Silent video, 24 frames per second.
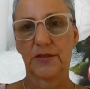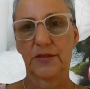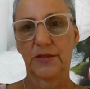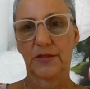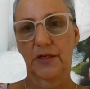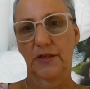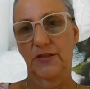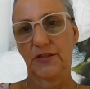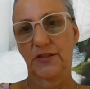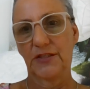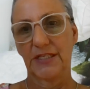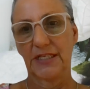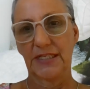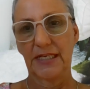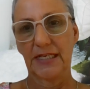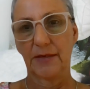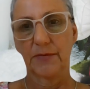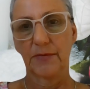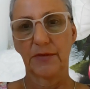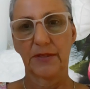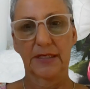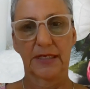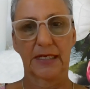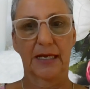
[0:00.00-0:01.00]
You sit
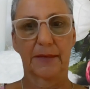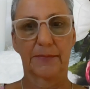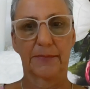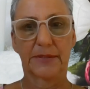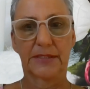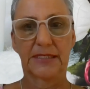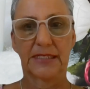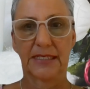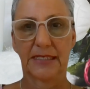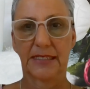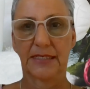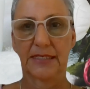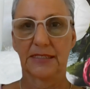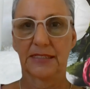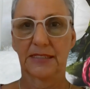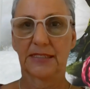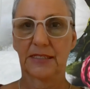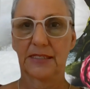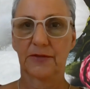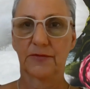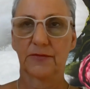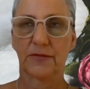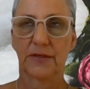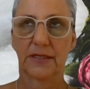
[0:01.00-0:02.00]
down with a cup of tea and a
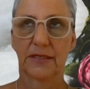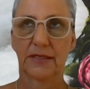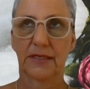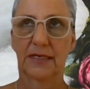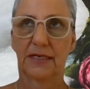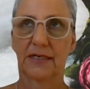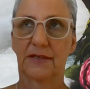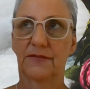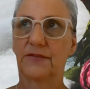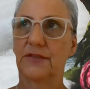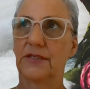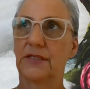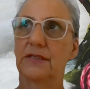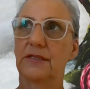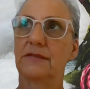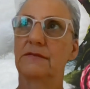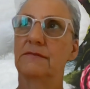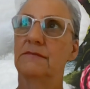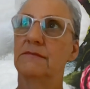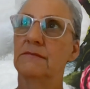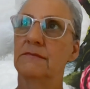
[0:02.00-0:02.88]
cigarette after,